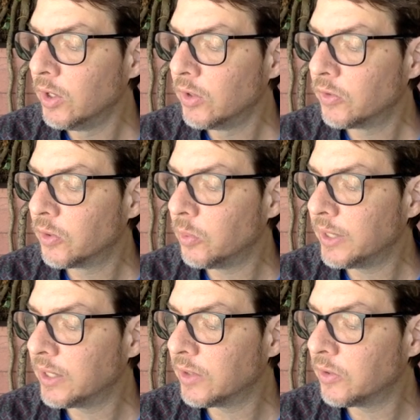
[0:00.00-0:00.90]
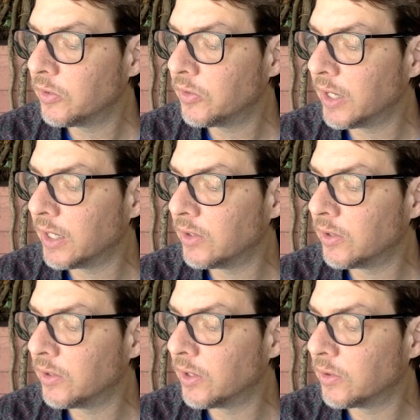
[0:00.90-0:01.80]
So we can understand
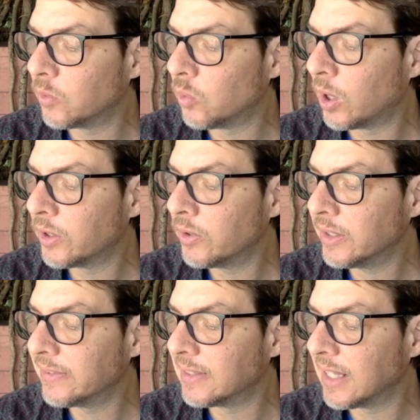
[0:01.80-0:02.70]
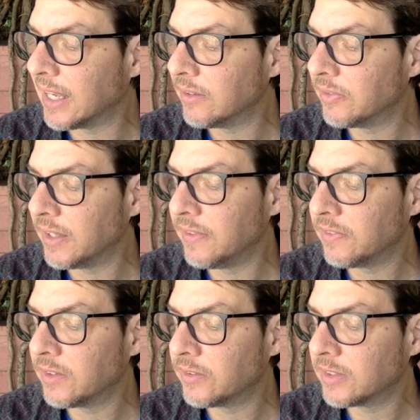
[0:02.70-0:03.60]
that the water is life, and
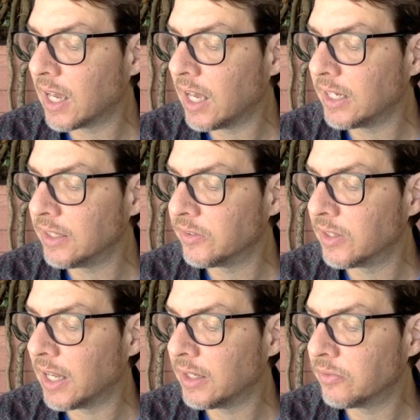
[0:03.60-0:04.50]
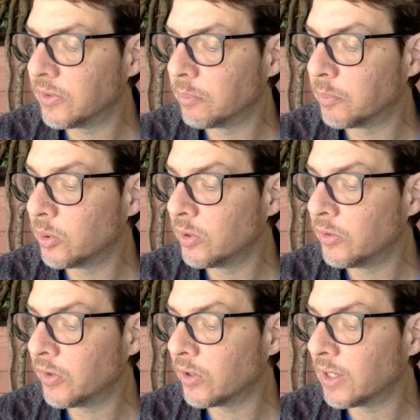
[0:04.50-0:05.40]
that the sky is life.
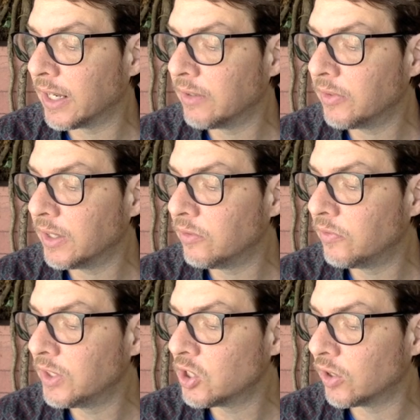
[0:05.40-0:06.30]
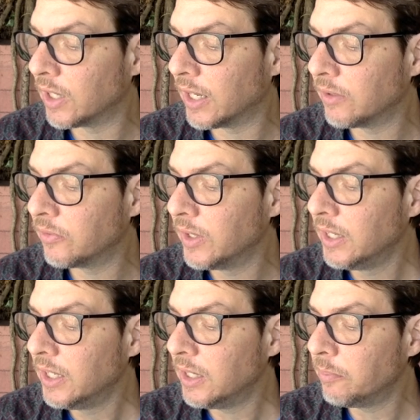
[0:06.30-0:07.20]
Birds are life, and fish are life.
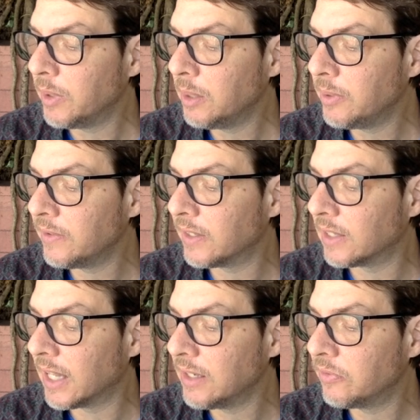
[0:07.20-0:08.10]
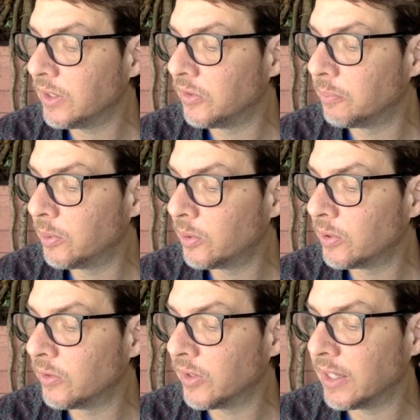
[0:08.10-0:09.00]
It may be that life is
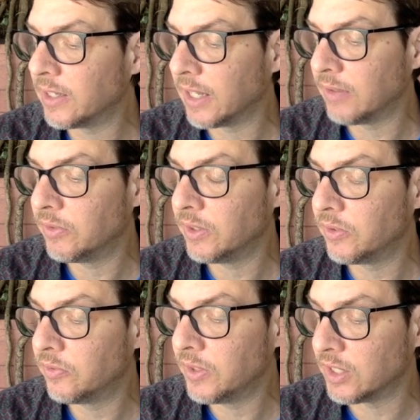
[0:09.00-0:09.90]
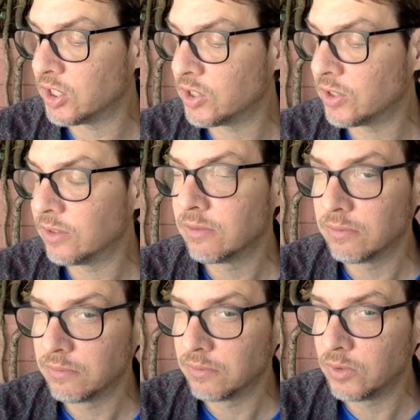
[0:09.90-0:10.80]
birds, and life is fish.
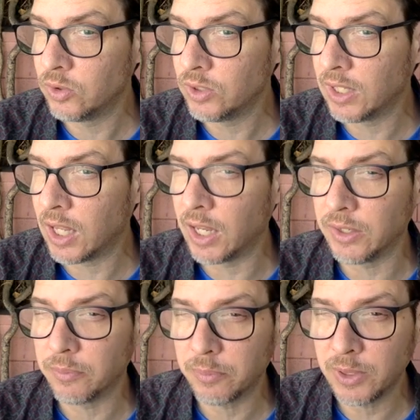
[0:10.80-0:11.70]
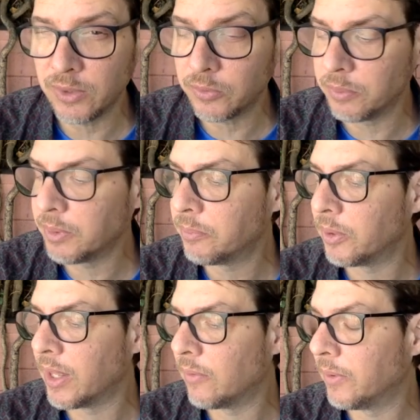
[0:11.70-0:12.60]
Good line. Please remember
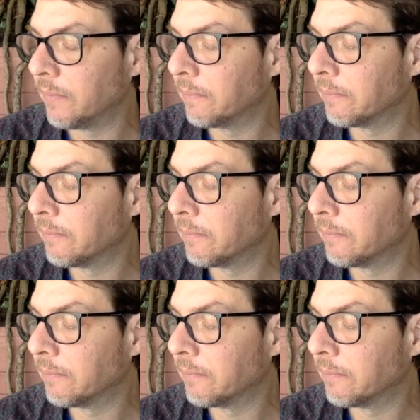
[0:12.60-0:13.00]
that one.